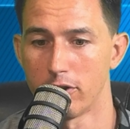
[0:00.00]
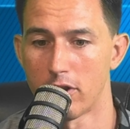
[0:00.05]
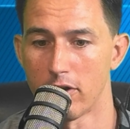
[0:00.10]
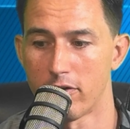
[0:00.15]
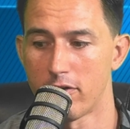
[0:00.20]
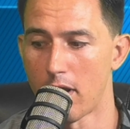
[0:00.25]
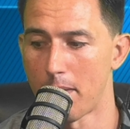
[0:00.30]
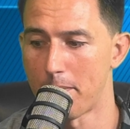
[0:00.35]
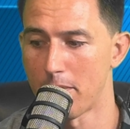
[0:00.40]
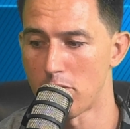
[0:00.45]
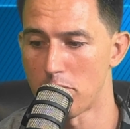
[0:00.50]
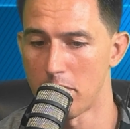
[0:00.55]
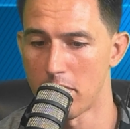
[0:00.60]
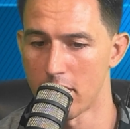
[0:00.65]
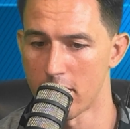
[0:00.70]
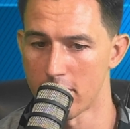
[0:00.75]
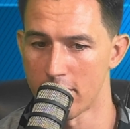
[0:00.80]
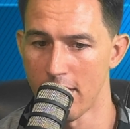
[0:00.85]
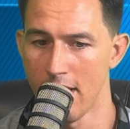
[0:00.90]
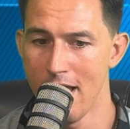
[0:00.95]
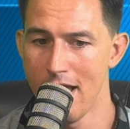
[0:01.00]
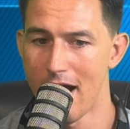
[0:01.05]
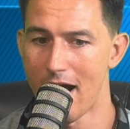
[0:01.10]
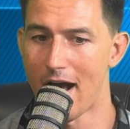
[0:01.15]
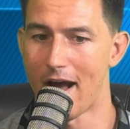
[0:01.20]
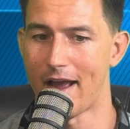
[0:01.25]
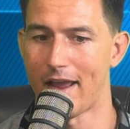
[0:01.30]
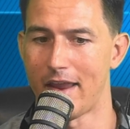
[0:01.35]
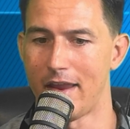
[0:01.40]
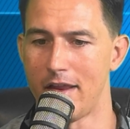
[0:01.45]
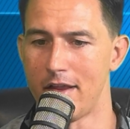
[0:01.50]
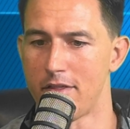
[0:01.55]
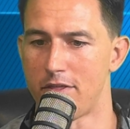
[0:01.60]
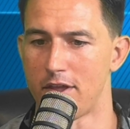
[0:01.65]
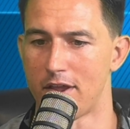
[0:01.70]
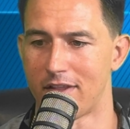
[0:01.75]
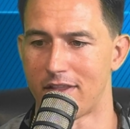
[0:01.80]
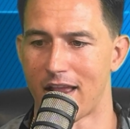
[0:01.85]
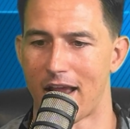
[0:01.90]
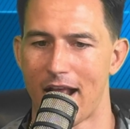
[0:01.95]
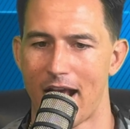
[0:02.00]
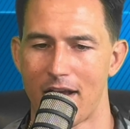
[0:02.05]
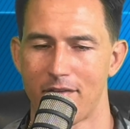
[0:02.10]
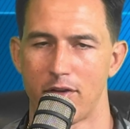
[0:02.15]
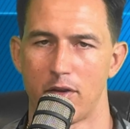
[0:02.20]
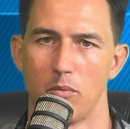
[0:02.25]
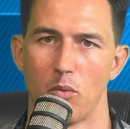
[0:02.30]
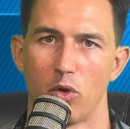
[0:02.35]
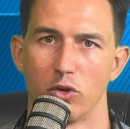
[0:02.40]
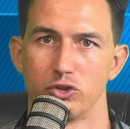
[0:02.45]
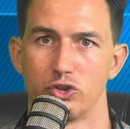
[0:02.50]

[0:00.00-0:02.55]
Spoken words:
this up is because I think that having more